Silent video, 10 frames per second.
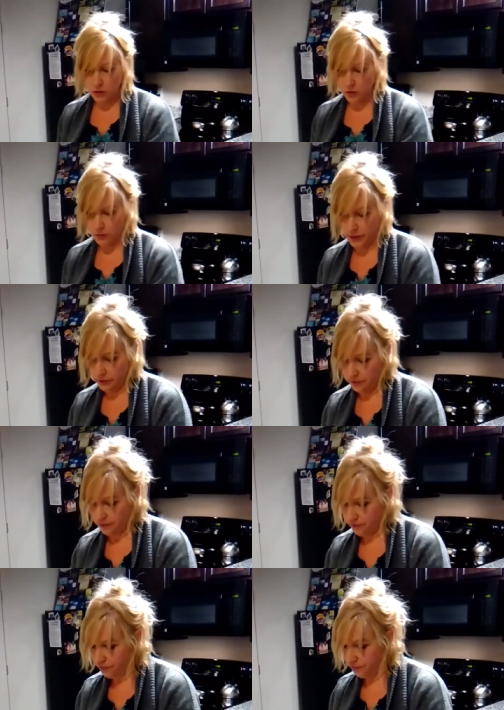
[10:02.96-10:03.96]
All right.
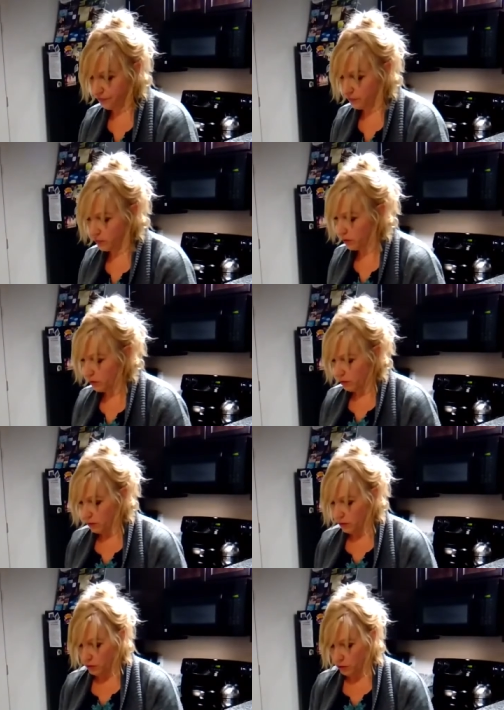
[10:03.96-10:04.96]

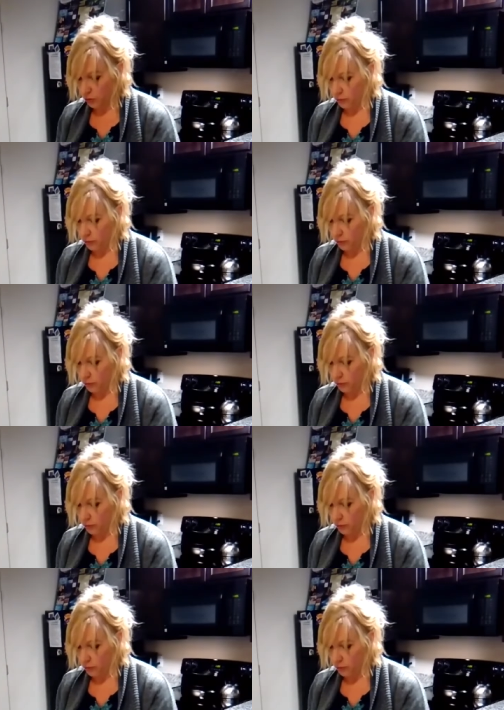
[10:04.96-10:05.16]
So